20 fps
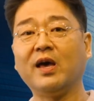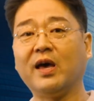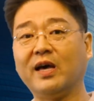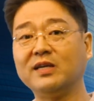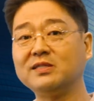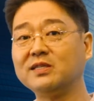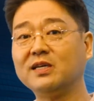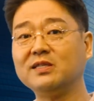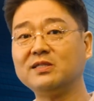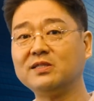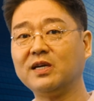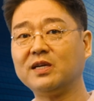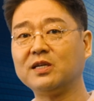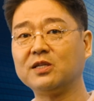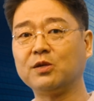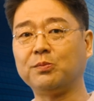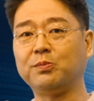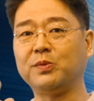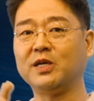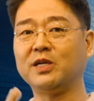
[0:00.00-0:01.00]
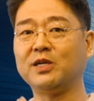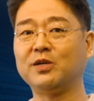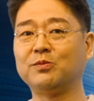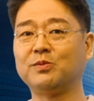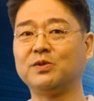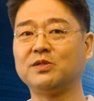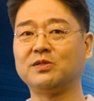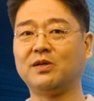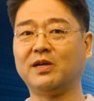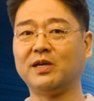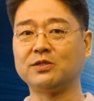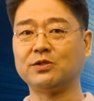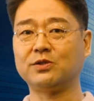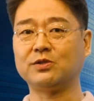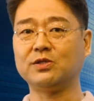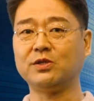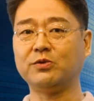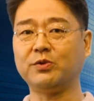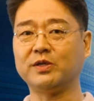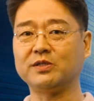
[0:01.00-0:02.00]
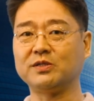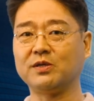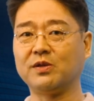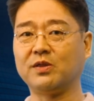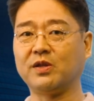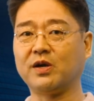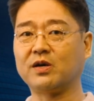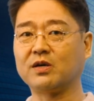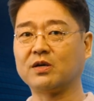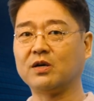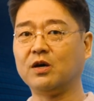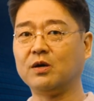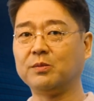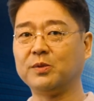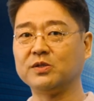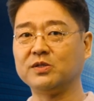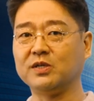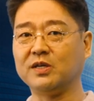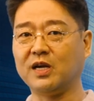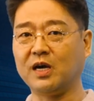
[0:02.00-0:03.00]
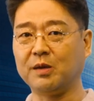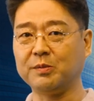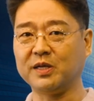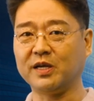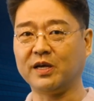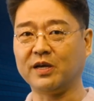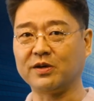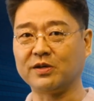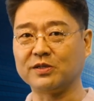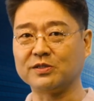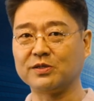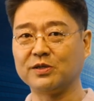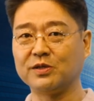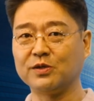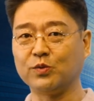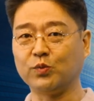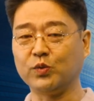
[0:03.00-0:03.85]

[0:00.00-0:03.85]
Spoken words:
As I said in the beginning of this lecture series, there are common denominators.